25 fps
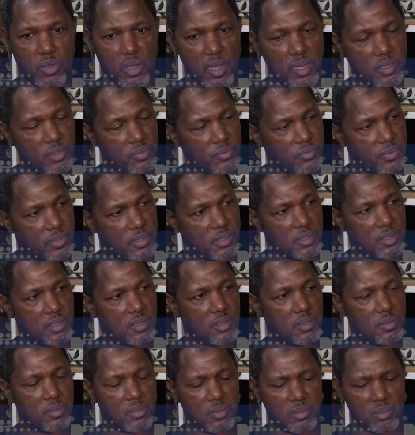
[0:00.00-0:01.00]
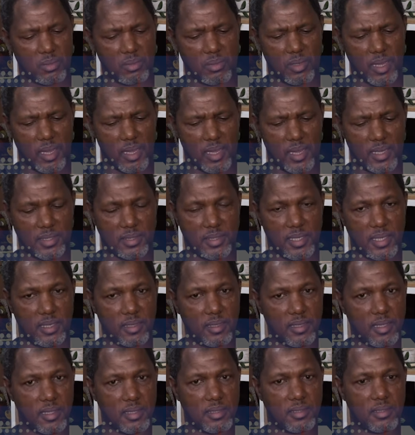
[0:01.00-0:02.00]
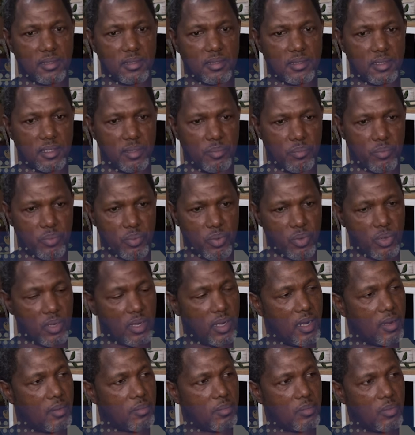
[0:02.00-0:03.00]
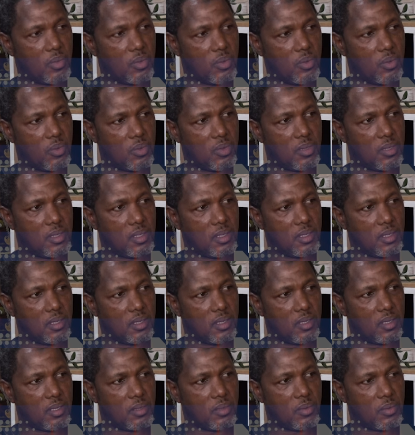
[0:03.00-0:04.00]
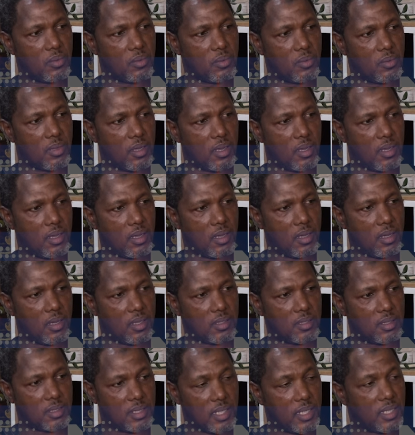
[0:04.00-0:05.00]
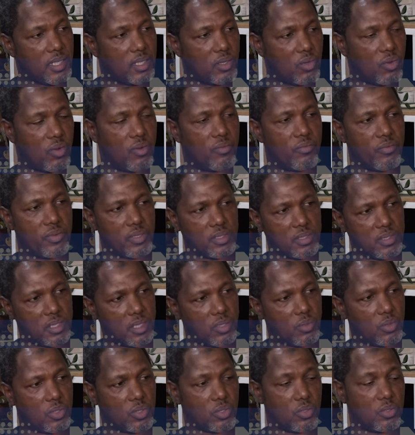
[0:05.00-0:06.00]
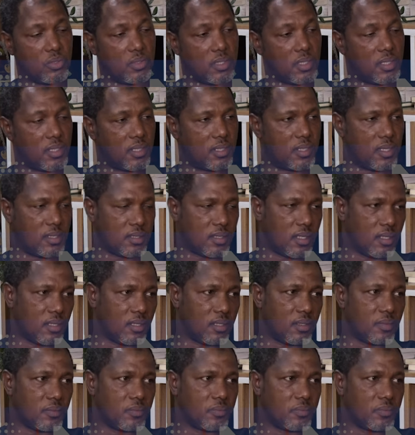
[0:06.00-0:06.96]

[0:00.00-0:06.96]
outfit attended the program, the delegate conference that was conducted yesterday.